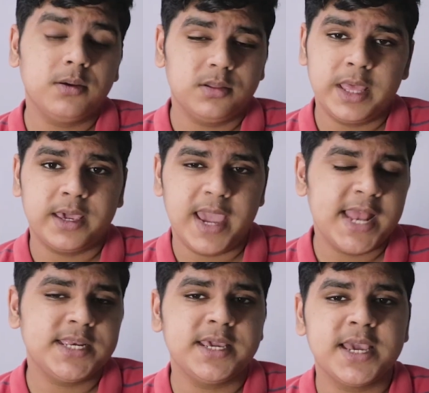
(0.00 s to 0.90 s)
like
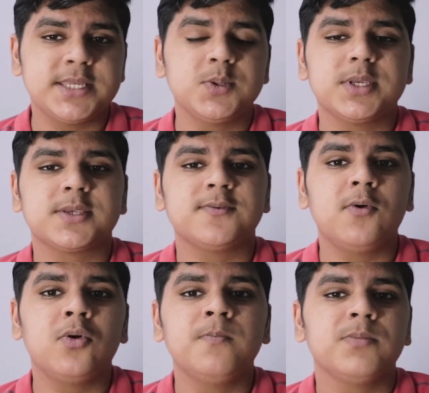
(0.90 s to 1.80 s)
editing
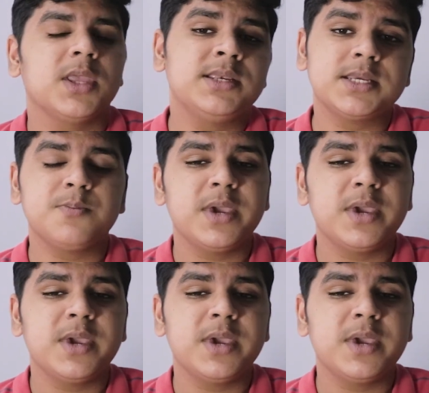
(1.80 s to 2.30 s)
H.264, it doesn't